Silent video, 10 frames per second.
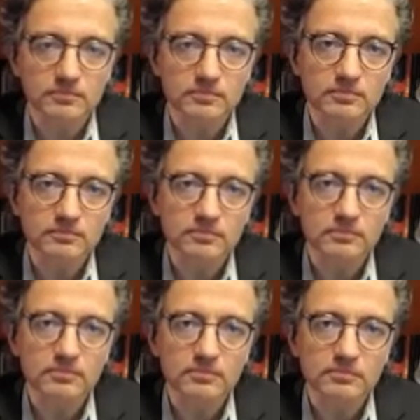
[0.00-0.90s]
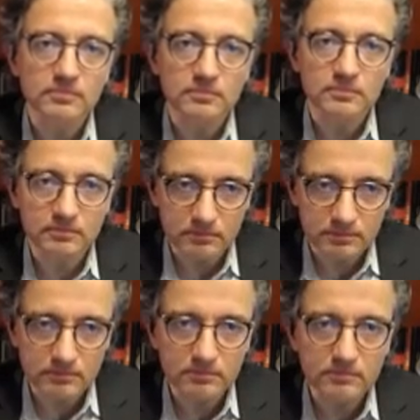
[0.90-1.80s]

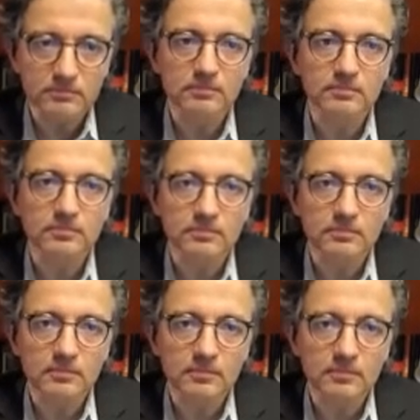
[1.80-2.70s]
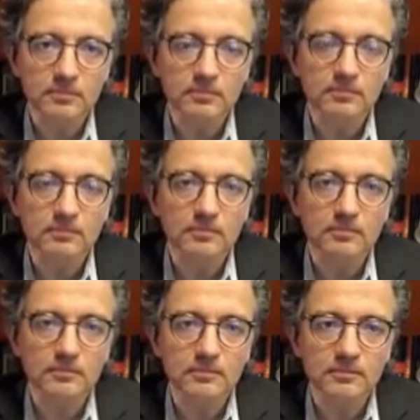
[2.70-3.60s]

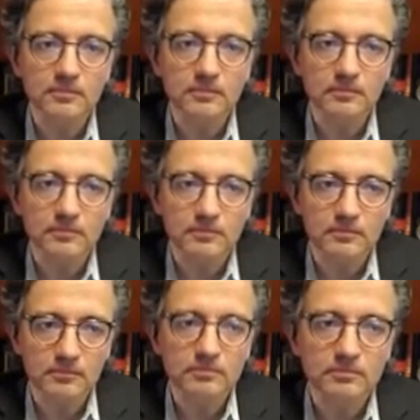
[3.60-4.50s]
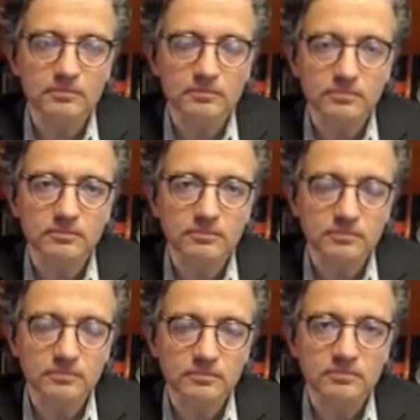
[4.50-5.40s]

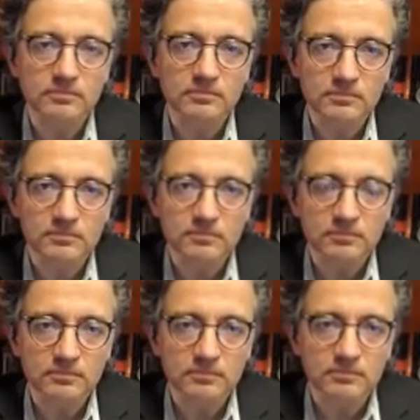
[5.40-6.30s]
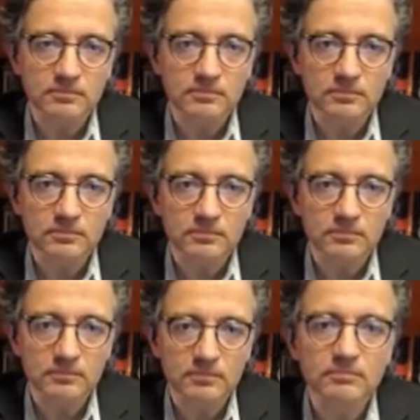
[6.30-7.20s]

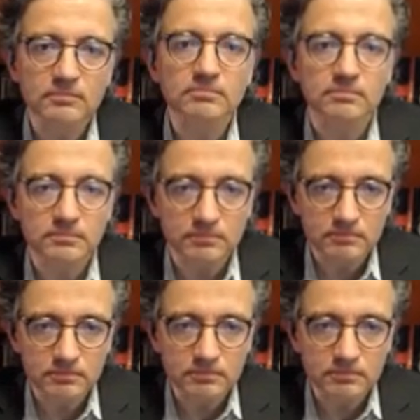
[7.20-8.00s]
[no speech]